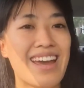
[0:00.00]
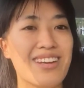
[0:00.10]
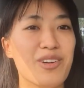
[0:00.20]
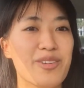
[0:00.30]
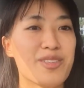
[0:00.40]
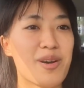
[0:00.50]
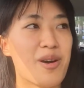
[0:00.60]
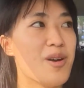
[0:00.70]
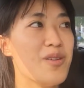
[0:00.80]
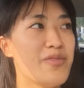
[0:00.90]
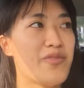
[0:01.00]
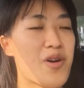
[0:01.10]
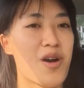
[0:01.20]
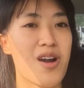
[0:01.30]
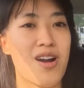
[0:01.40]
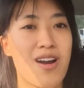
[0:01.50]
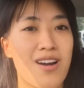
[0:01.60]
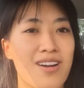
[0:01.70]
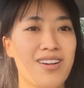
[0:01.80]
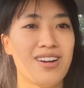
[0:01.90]
And also
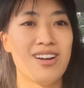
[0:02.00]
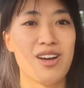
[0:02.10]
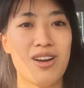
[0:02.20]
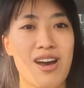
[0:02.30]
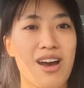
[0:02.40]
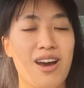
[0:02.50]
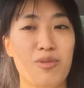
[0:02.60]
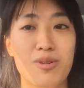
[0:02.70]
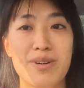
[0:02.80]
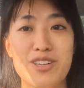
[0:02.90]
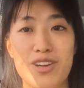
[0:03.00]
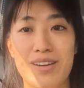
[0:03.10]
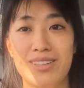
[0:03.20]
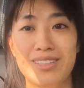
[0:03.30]
for Woman Driver